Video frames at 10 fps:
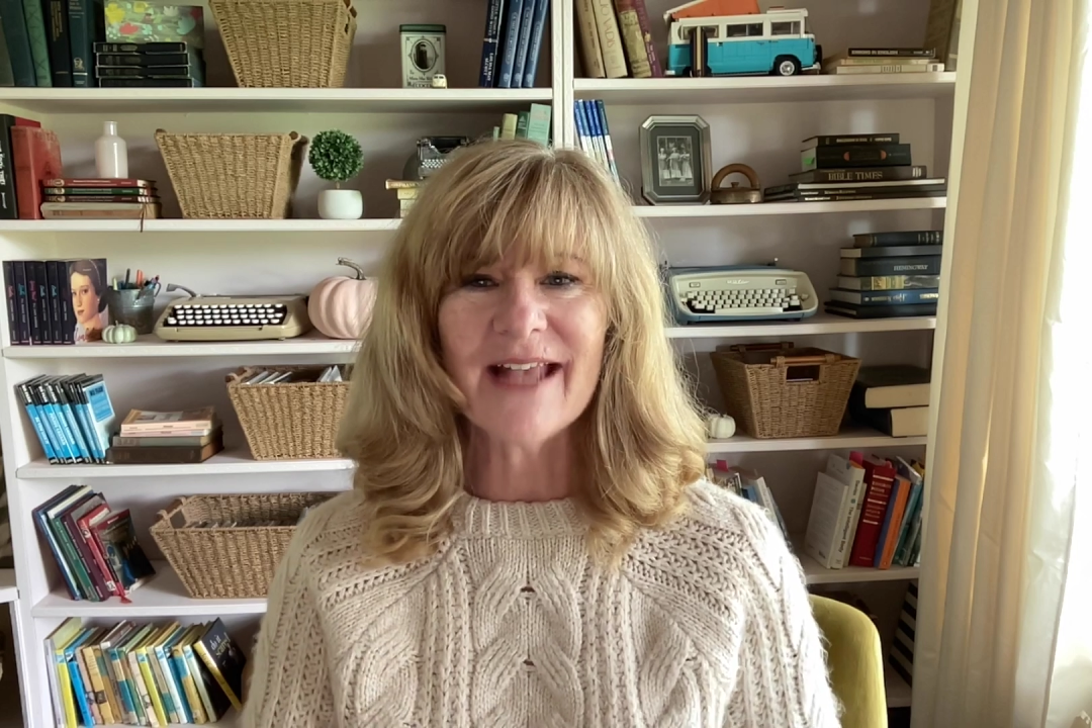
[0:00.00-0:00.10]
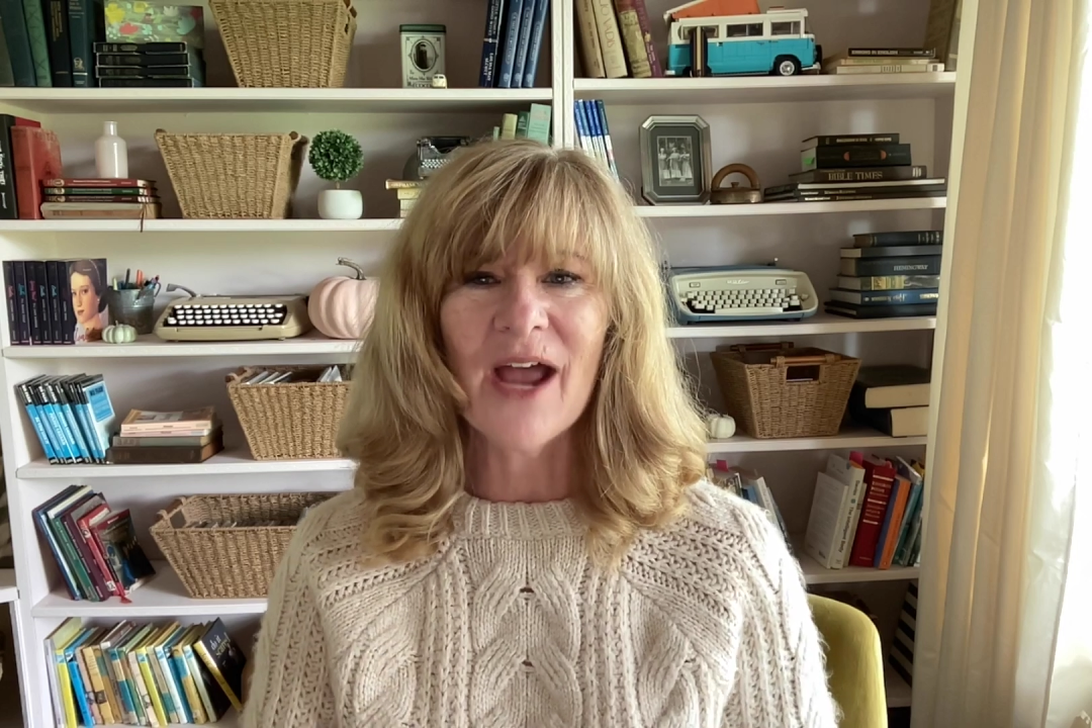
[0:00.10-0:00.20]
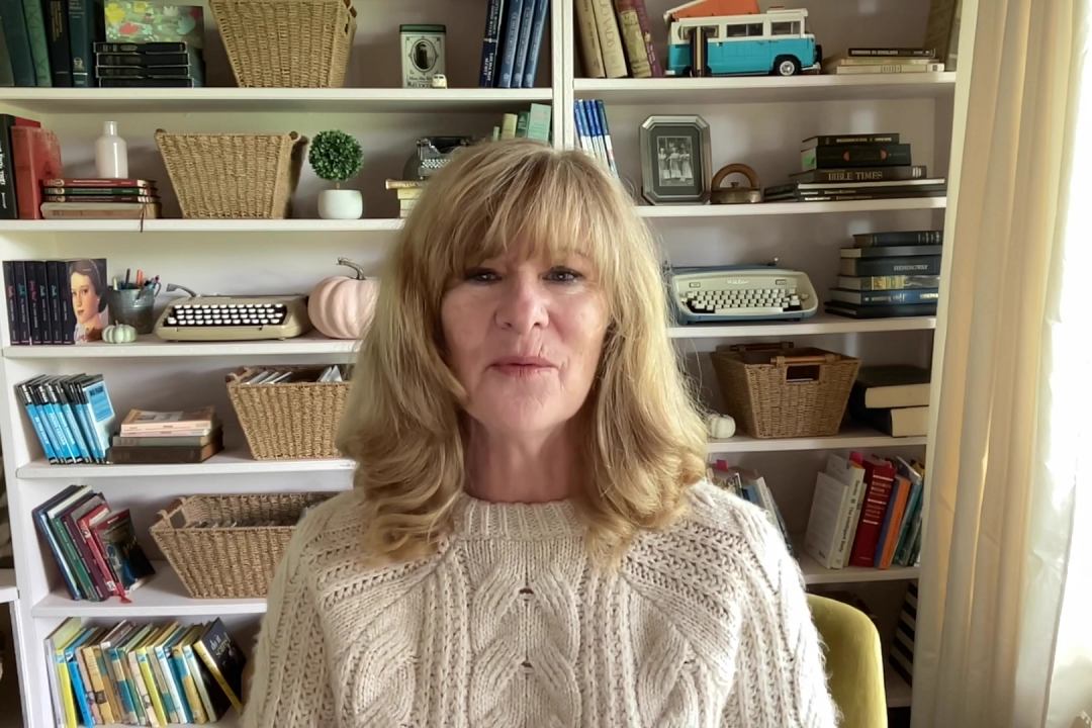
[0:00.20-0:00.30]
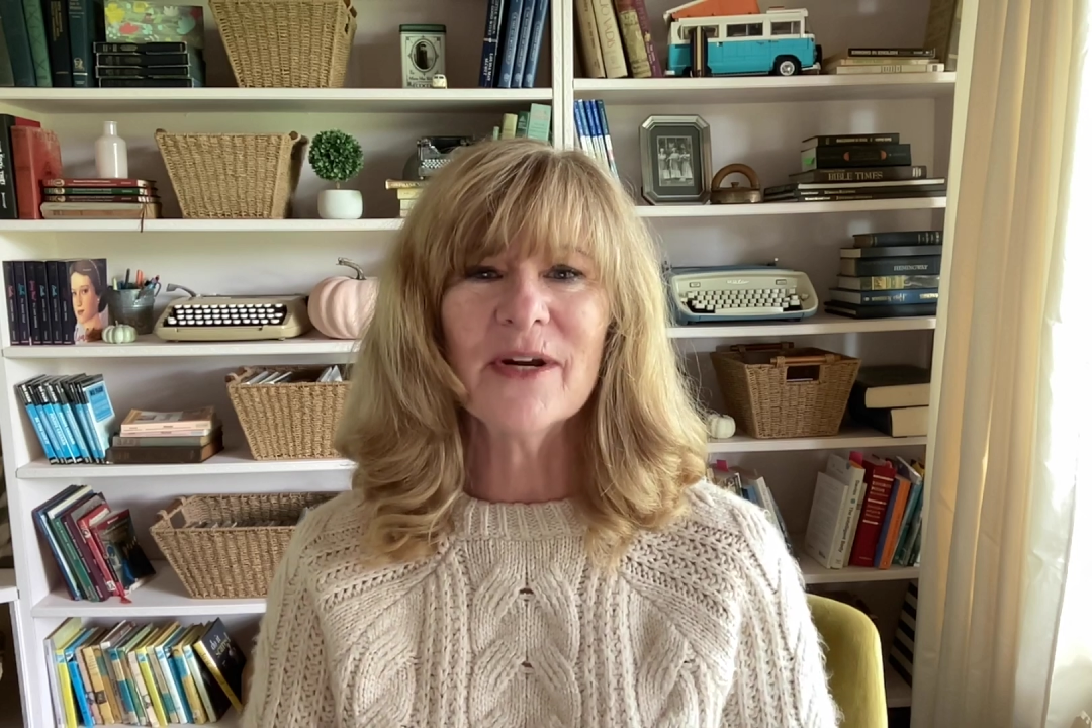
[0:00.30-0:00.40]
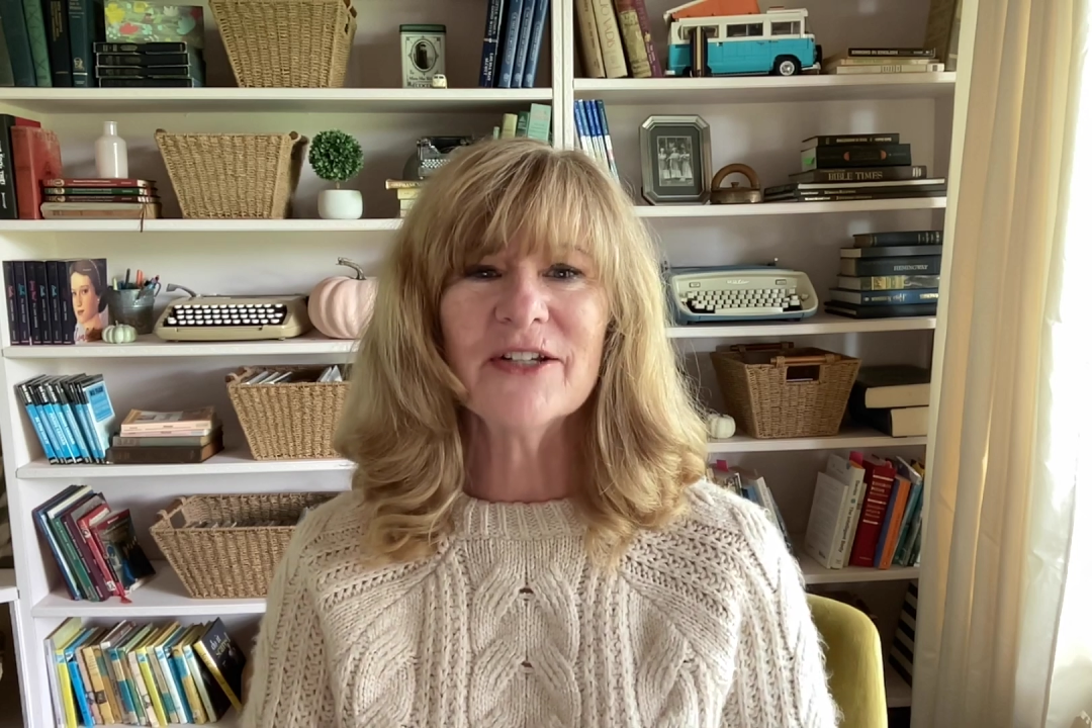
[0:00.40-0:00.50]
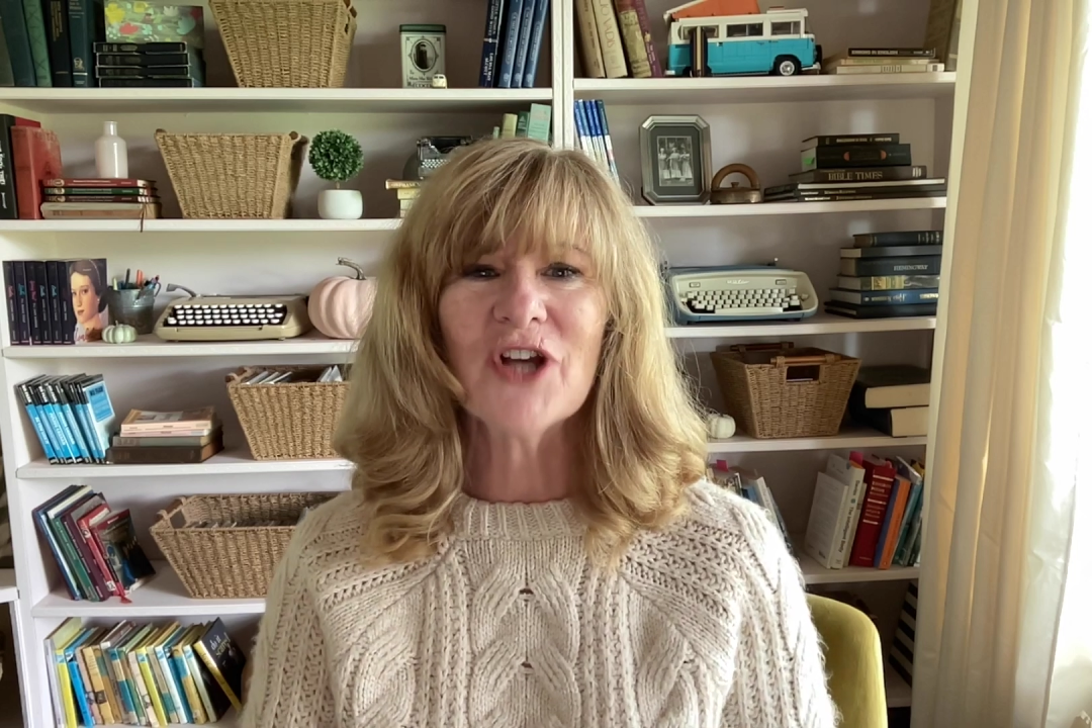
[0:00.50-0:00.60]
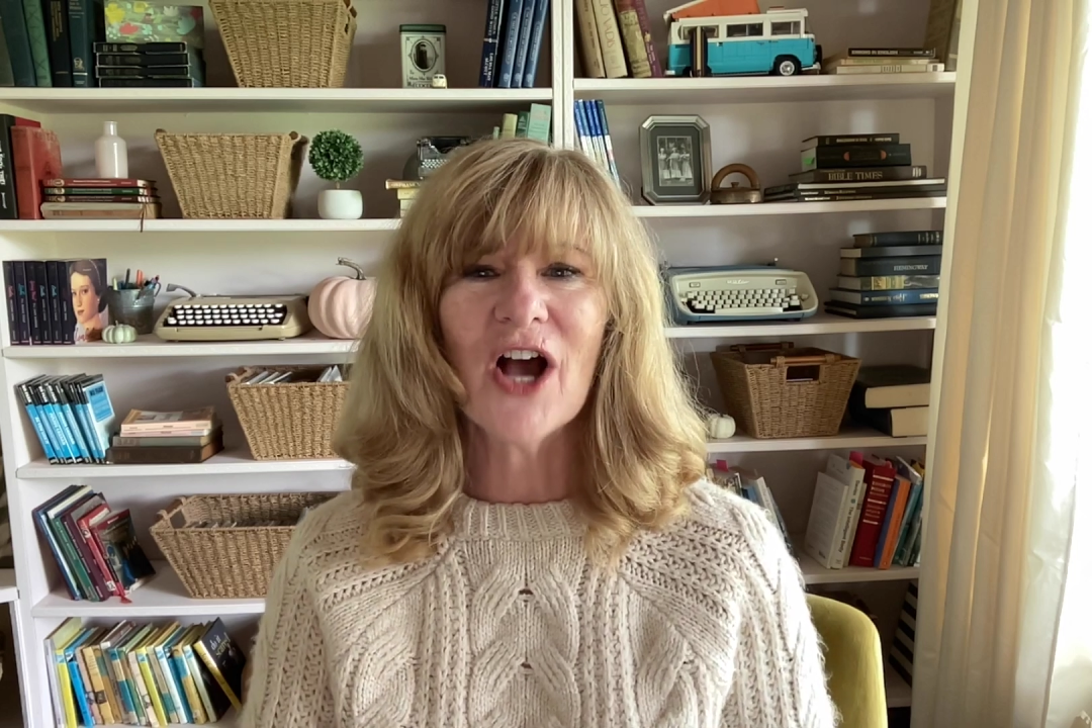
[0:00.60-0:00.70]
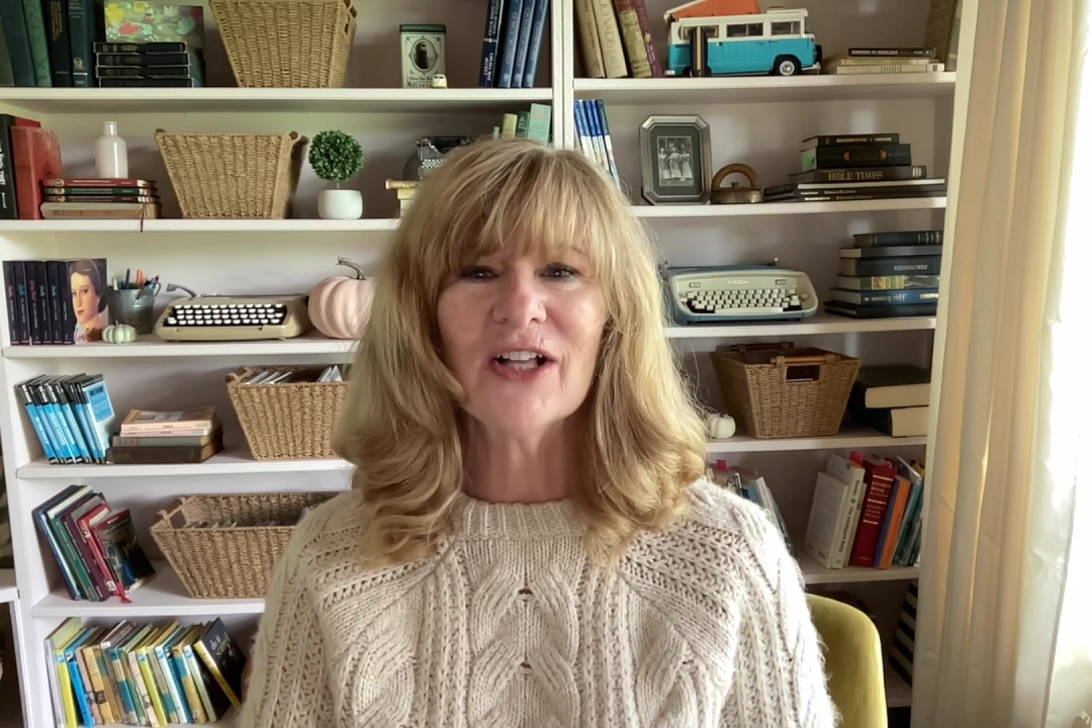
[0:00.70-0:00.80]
I want to talk